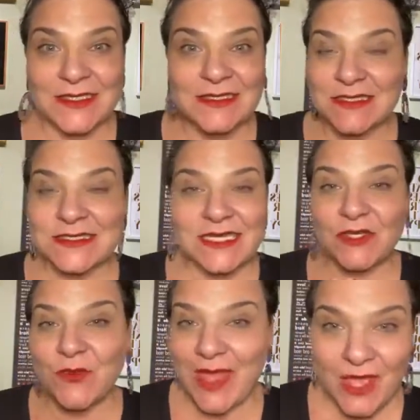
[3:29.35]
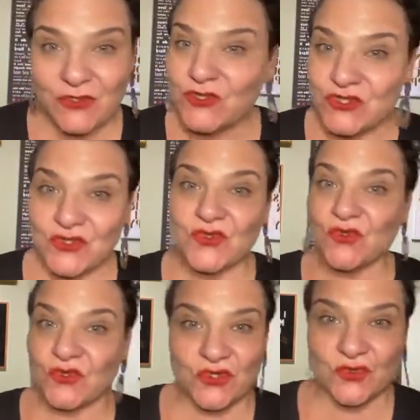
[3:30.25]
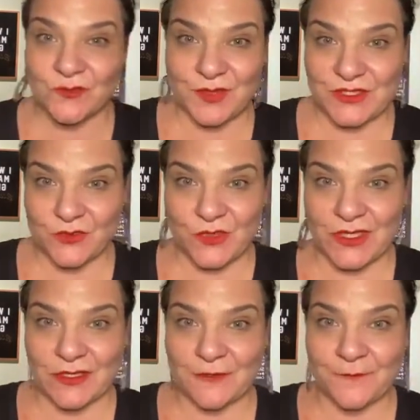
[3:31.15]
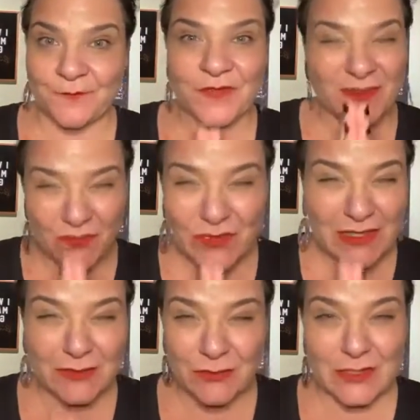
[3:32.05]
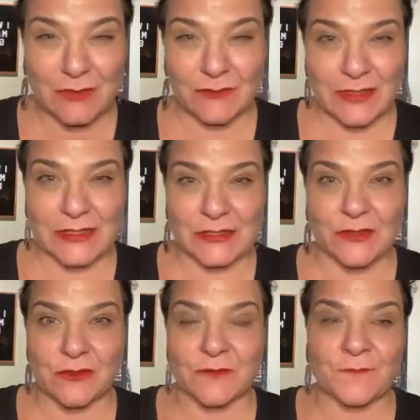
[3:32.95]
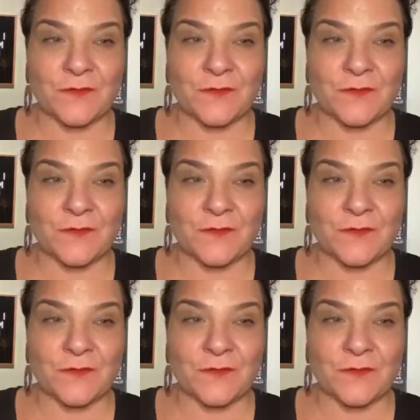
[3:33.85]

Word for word: to tell you how you should or shouldn't be doing it. They really, really, really don't.